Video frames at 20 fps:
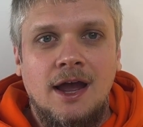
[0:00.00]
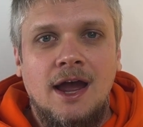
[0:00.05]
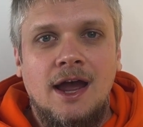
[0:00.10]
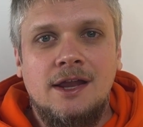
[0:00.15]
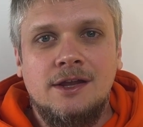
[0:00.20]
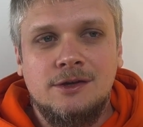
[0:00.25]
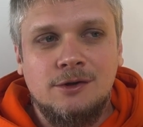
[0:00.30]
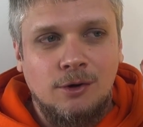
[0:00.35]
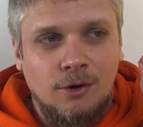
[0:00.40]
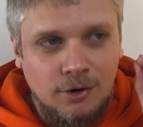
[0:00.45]

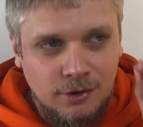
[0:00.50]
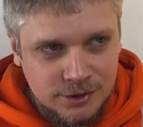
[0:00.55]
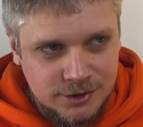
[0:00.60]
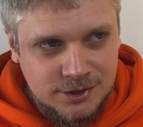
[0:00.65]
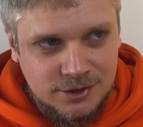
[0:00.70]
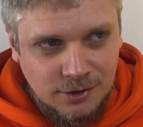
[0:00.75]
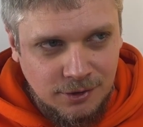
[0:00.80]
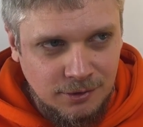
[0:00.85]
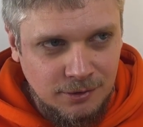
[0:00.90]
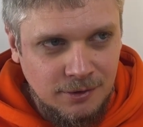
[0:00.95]
And
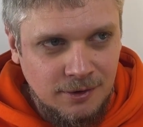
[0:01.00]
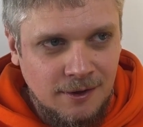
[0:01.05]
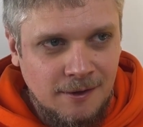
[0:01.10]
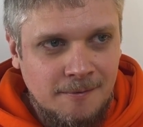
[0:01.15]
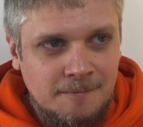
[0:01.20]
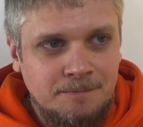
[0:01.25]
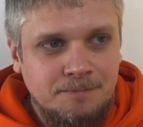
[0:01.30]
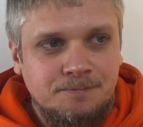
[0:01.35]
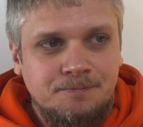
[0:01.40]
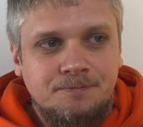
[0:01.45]
also
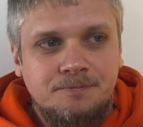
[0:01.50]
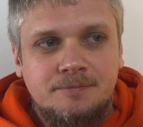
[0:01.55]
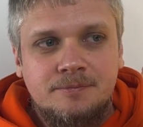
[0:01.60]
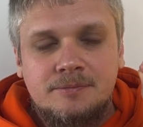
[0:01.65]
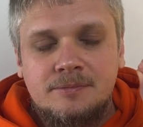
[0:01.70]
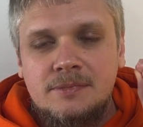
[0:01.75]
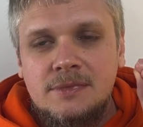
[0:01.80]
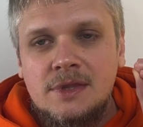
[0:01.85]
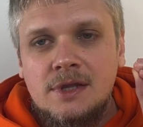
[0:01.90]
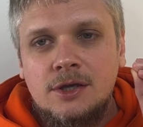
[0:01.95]

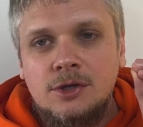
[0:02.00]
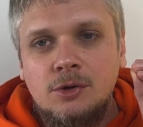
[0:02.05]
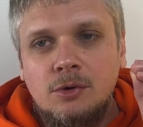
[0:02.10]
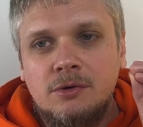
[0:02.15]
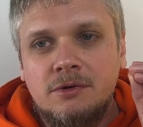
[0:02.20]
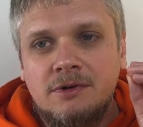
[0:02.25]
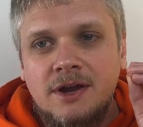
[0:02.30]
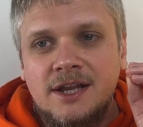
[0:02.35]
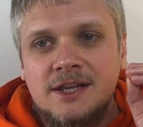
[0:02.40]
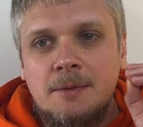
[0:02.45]
you
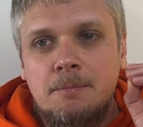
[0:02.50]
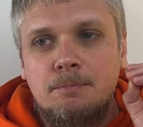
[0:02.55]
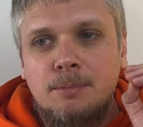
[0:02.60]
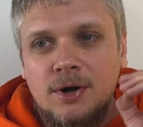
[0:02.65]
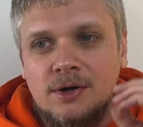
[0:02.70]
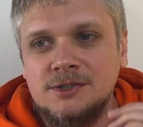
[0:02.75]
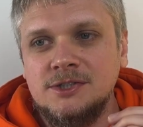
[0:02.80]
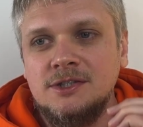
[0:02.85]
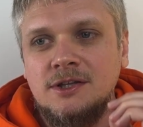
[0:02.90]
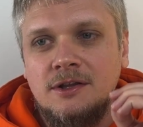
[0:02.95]
create a
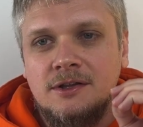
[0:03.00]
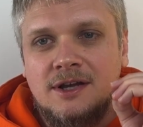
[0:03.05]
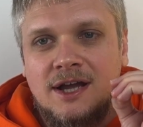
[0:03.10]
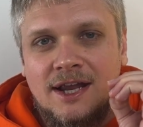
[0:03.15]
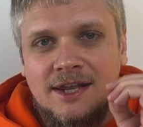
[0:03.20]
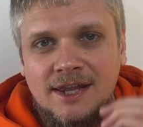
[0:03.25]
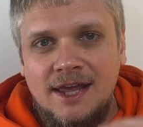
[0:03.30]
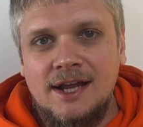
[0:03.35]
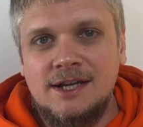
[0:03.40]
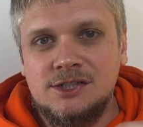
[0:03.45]
personal
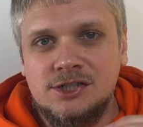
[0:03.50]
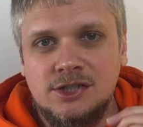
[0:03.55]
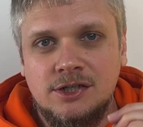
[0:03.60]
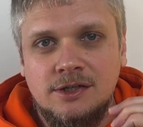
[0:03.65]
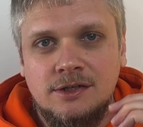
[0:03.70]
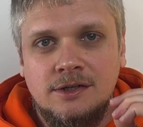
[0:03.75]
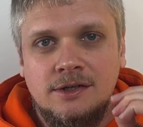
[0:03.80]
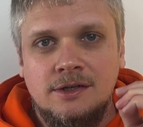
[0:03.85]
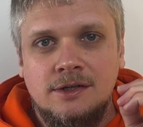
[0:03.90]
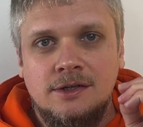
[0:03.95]
connection